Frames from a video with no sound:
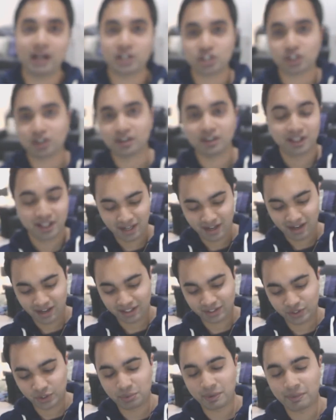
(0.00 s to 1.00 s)
badger.
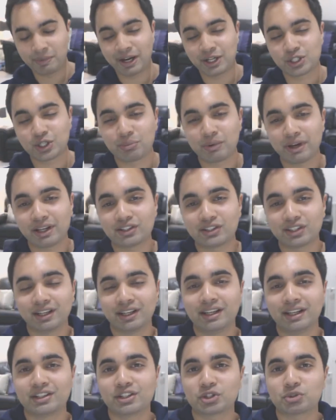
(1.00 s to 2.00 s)
A super badger
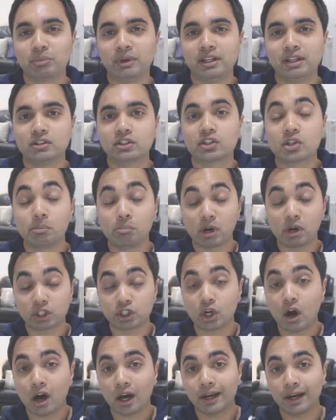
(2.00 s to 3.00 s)
basically just means it's a
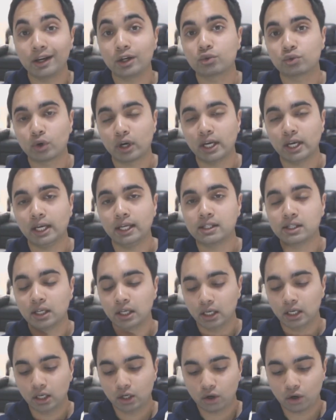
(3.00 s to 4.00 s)
much higher grade
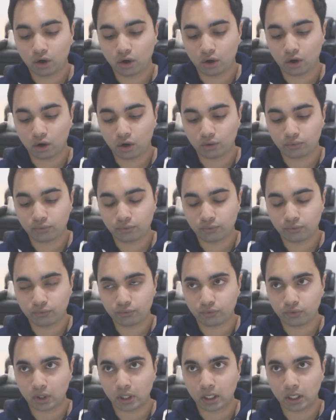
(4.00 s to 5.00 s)

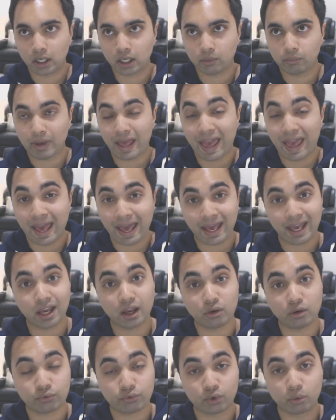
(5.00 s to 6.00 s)
of um,
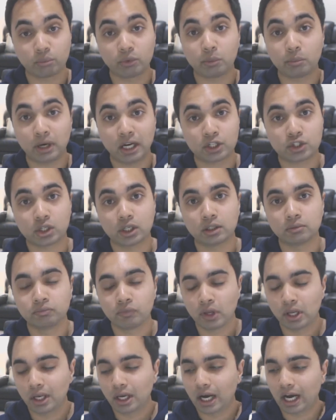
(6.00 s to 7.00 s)
hair from the badger.
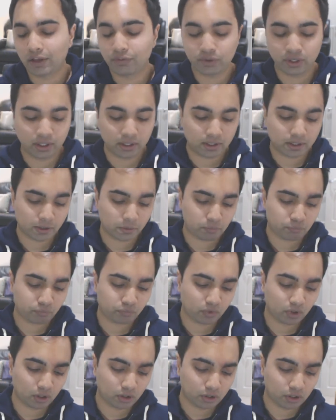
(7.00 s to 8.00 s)
I think
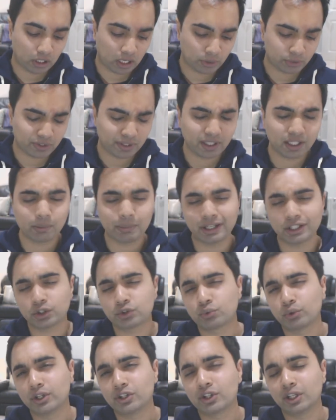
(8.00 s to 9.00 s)
I was thinking about
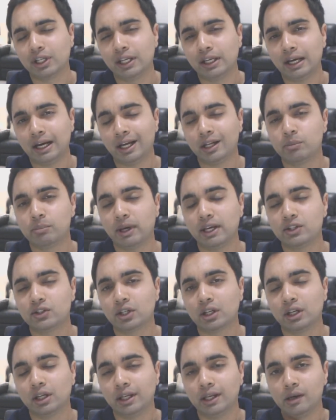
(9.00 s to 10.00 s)
this recently, and
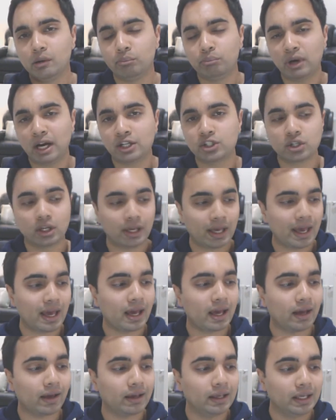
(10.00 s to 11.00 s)
basically badger
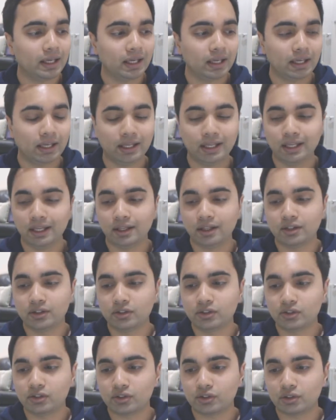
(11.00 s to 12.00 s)
hair
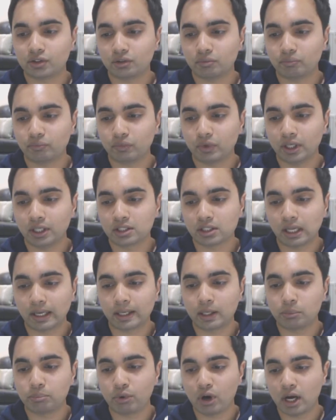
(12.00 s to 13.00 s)
is is
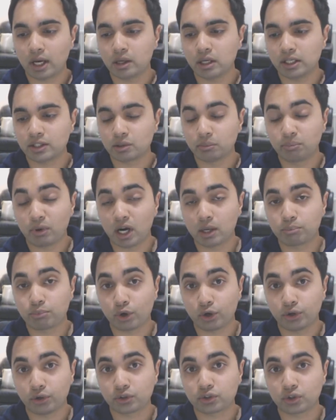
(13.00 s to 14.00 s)
like a by it's a
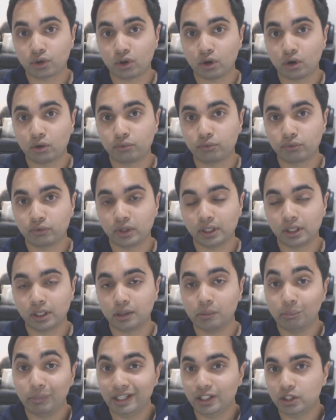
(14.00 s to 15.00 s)
byproduct of
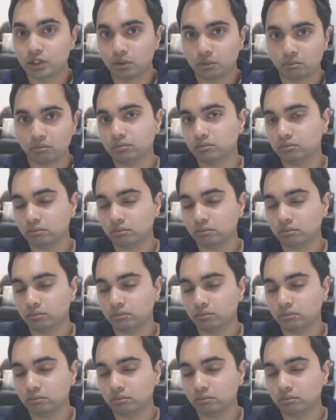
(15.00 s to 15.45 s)
the meat